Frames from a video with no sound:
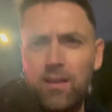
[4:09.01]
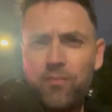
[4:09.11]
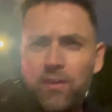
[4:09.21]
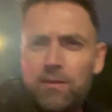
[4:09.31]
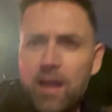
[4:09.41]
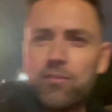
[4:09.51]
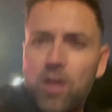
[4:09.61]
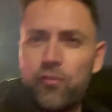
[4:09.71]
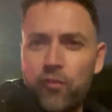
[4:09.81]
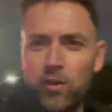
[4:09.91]
I think I've
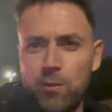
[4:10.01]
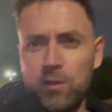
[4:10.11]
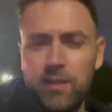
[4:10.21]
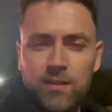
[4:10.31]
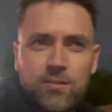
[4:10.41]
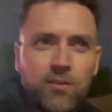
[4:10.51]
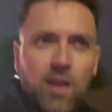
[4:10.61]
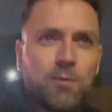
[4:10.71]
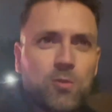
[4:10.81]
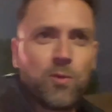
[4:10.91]
got a funny one on
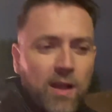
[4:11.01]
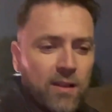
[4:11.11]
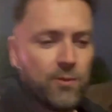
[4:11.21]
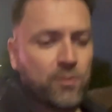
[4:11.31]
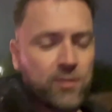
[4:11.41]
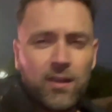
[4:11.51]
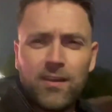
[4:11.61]
Instagram as well. It's a